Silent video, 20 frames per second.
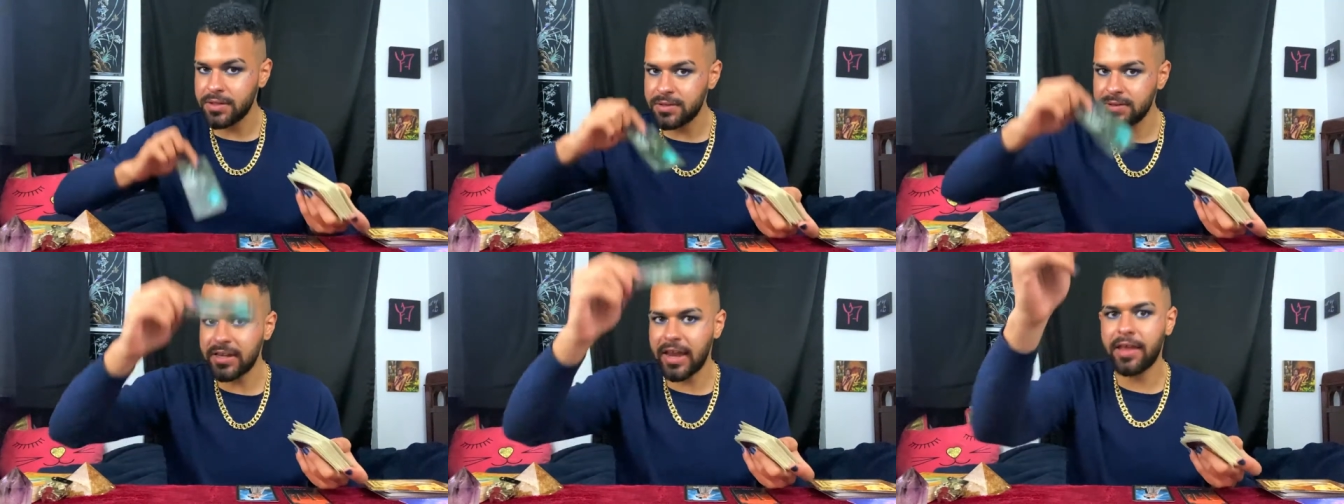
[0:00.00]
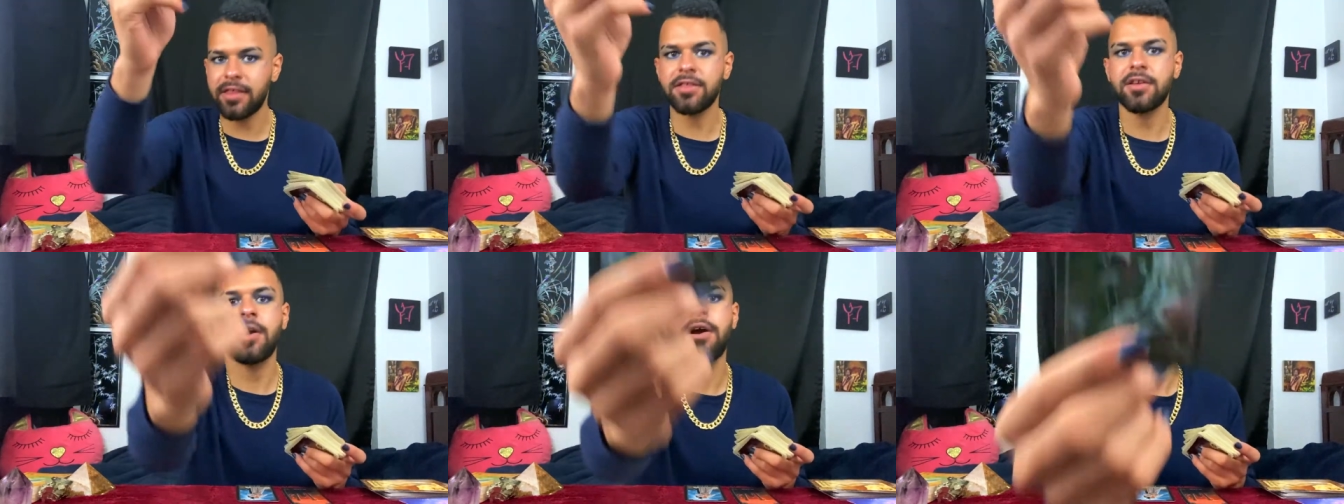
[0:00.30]

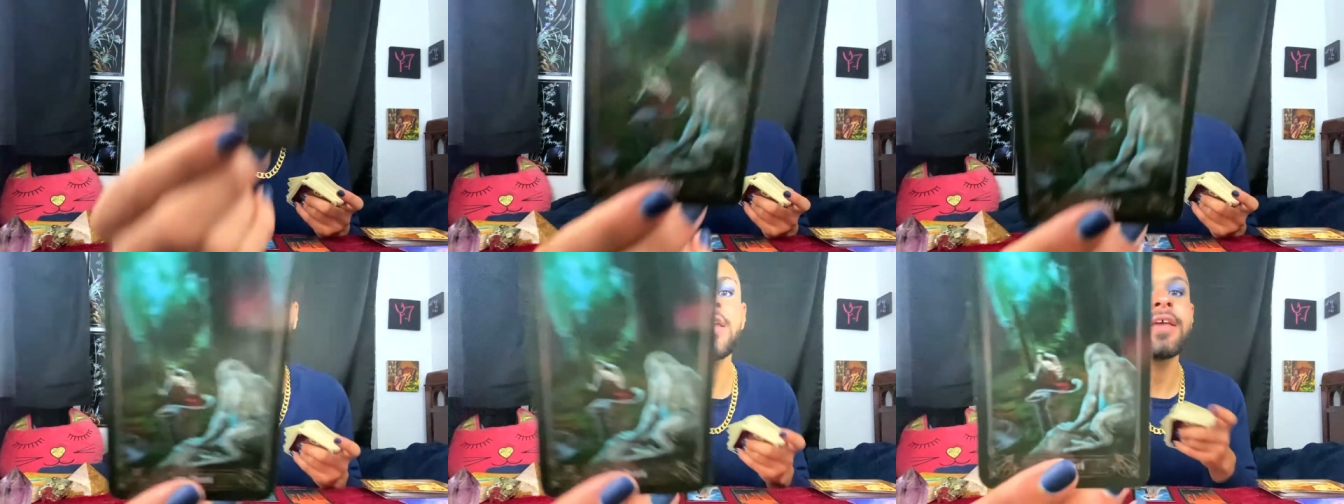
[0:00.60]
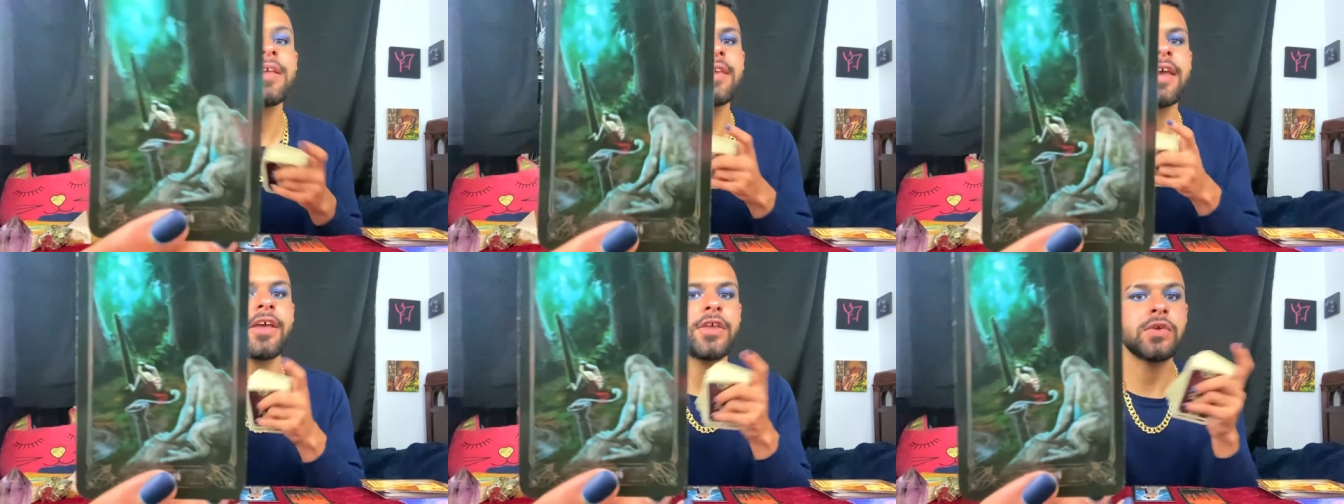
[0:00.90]
Death card.
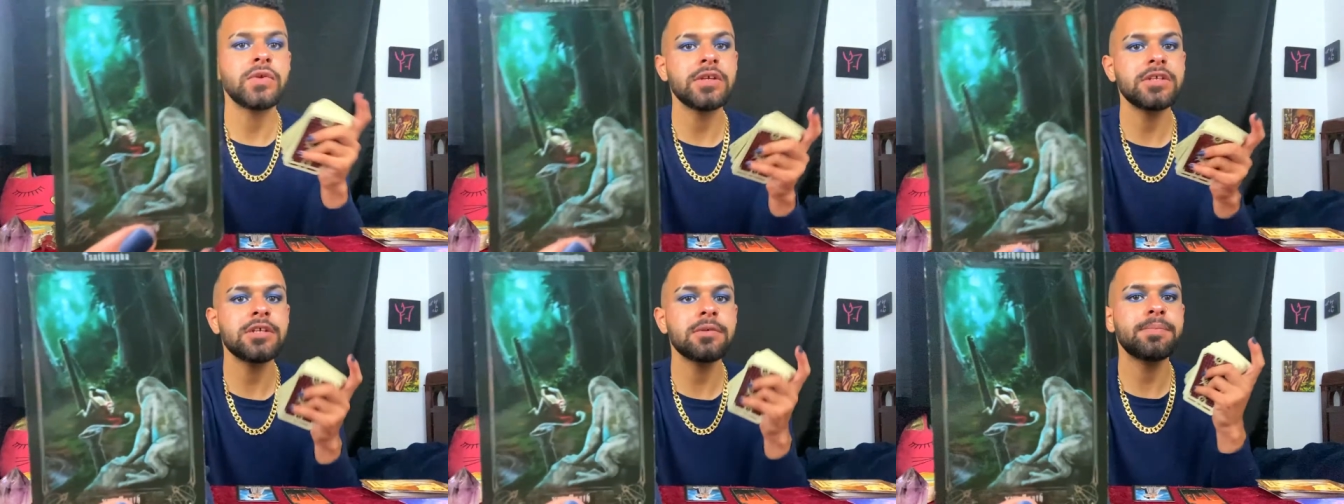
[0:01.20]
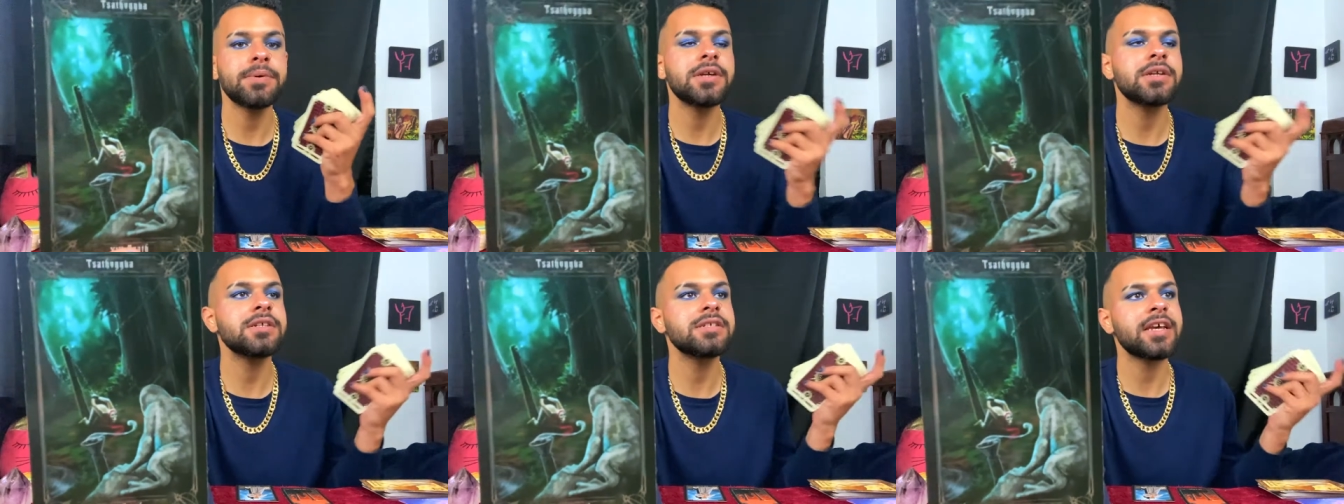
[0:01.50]
Yeah, you need to
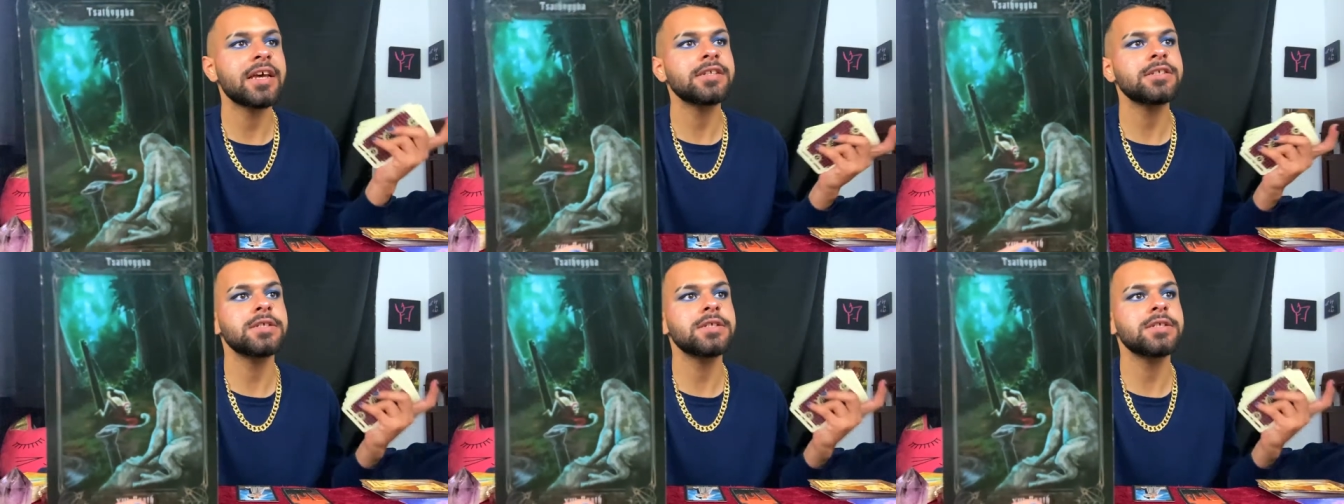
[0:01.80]
put a death